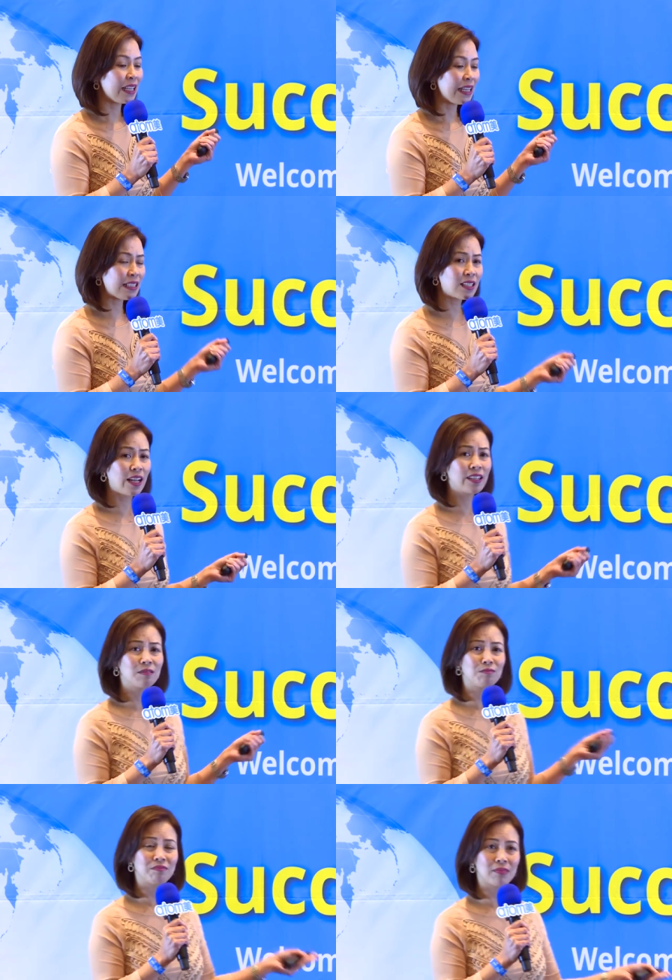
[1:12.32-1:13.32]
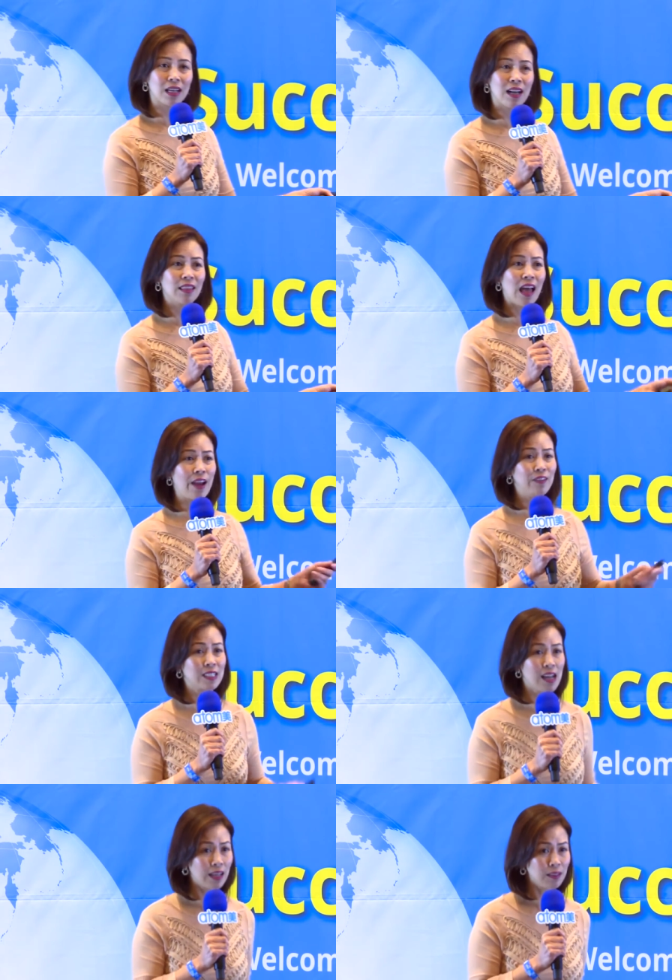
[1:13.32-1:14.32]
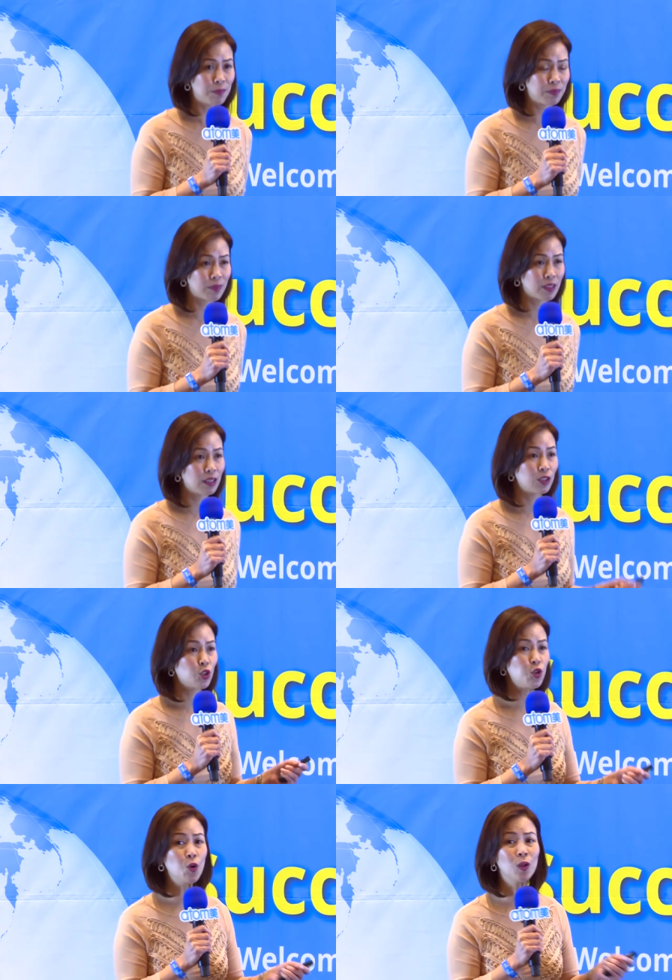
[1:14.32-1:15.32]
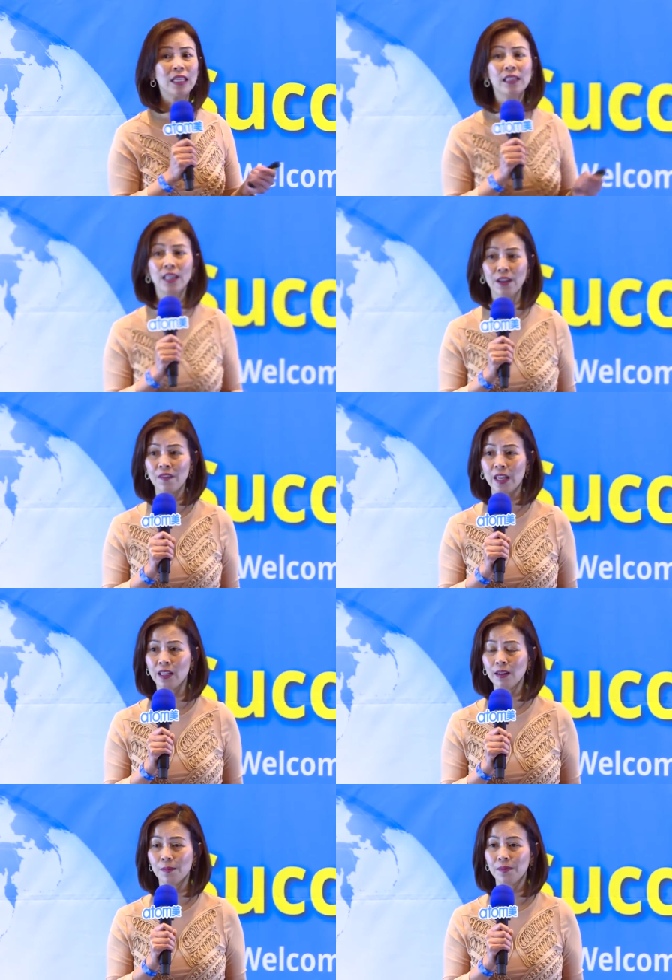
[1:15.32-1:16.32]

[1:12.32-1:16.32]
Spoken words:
It's like a lifestyle truly living